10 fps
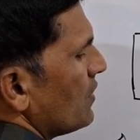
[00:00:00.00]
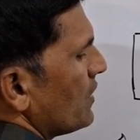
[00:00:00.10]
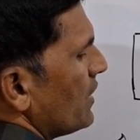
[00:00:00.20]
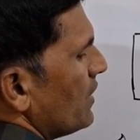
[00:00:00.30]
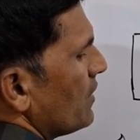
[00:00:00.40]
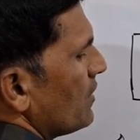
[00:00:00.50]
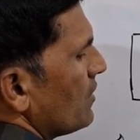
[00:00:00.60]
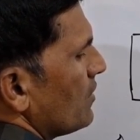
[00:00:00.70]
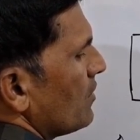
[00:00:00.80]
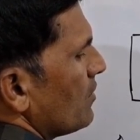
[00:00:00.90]
okay,
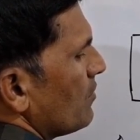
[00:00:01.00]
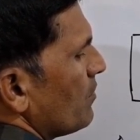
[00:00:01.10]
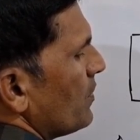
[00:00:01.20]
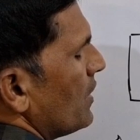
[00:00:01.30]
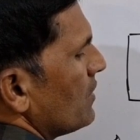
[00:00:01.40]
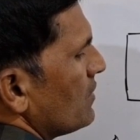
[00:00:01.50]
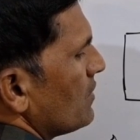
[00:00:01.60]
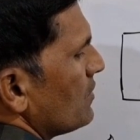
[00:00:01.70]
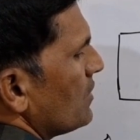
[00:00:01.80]
plus